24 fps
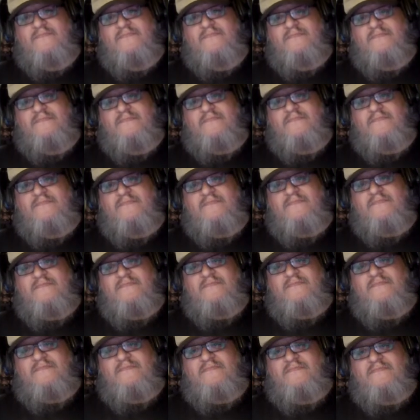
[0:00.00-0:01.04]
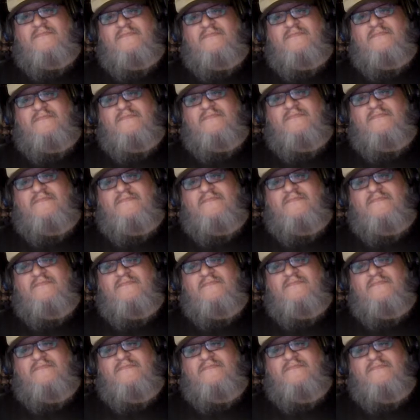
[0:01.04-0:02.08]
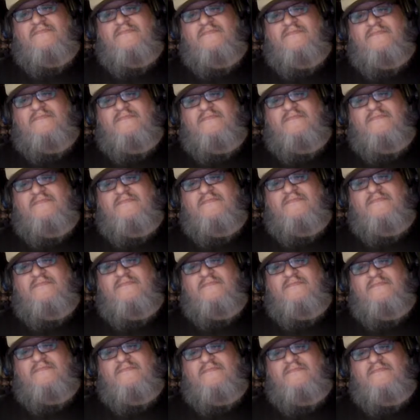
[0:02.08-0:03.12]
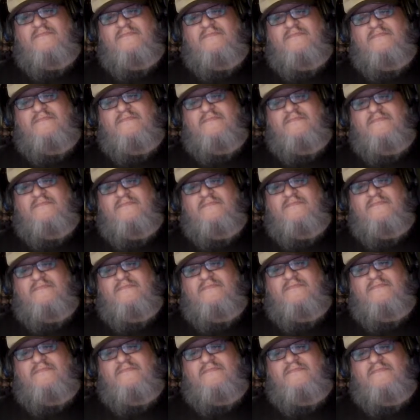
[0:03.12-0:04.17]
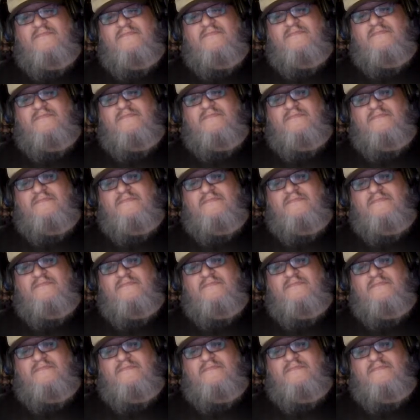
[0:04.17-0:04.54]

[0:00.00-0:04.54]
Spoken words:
(silent)